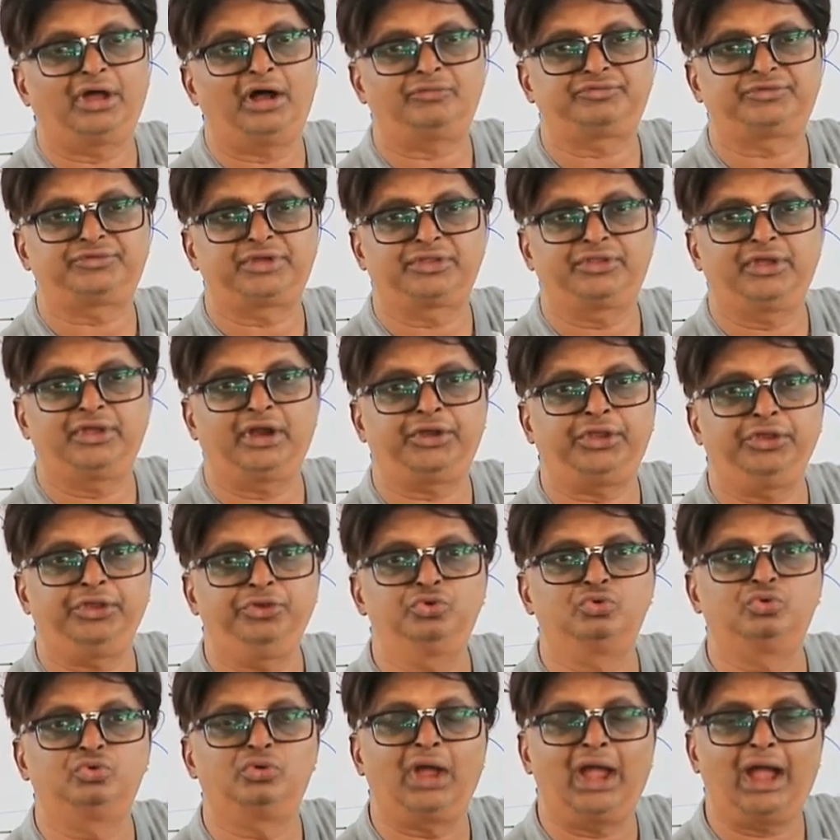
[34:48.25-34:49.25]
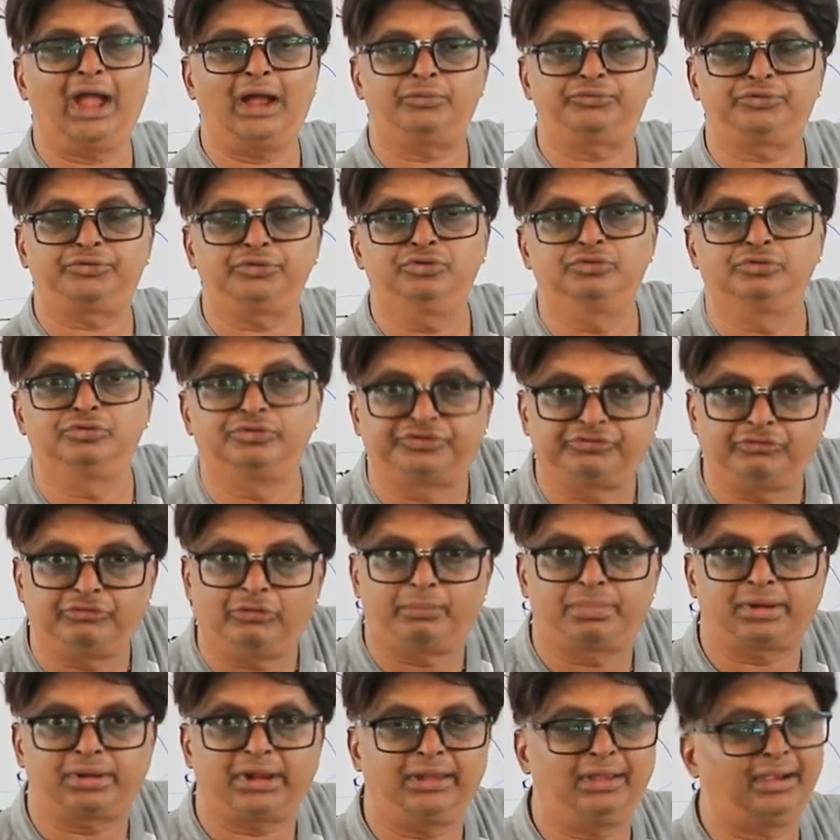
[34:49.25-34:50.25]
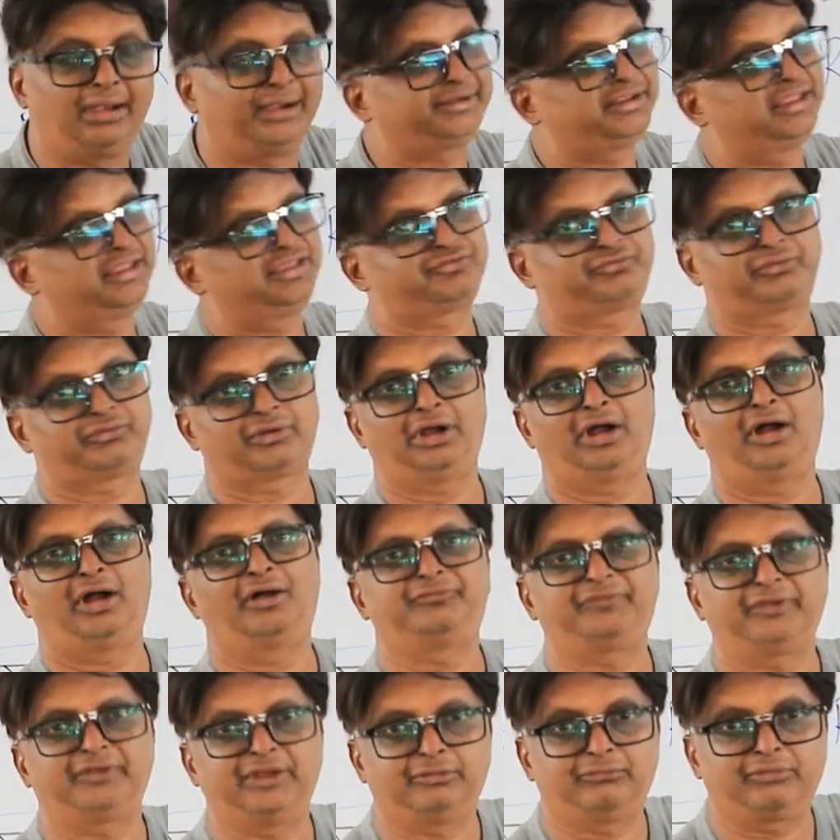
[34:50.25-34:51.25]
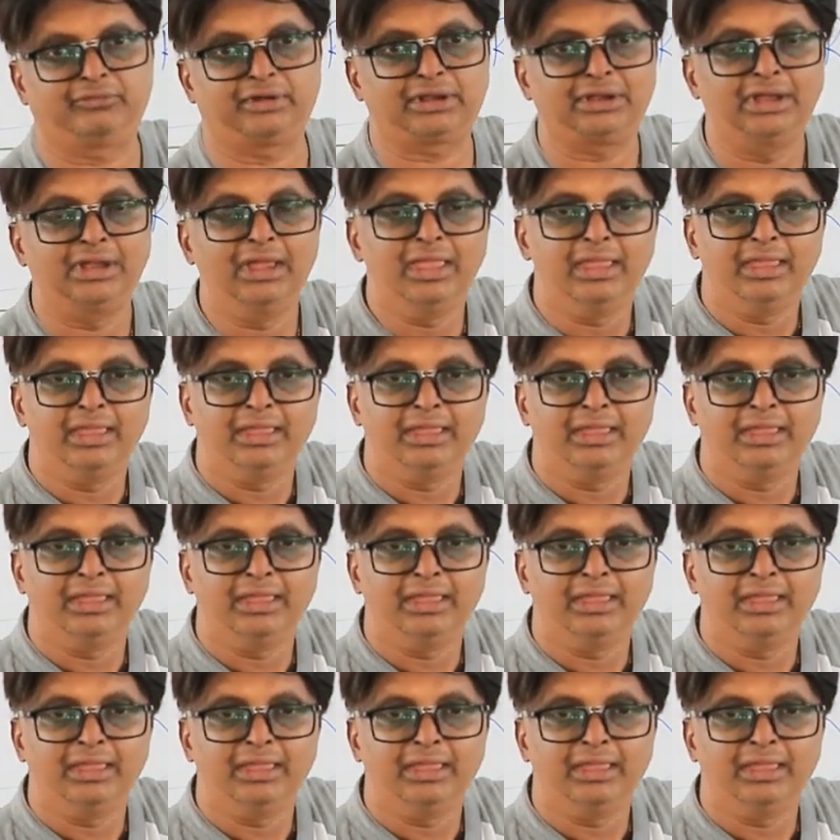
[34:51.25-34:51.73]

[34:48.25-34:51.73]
After that, you have to use your brain at least for half an hour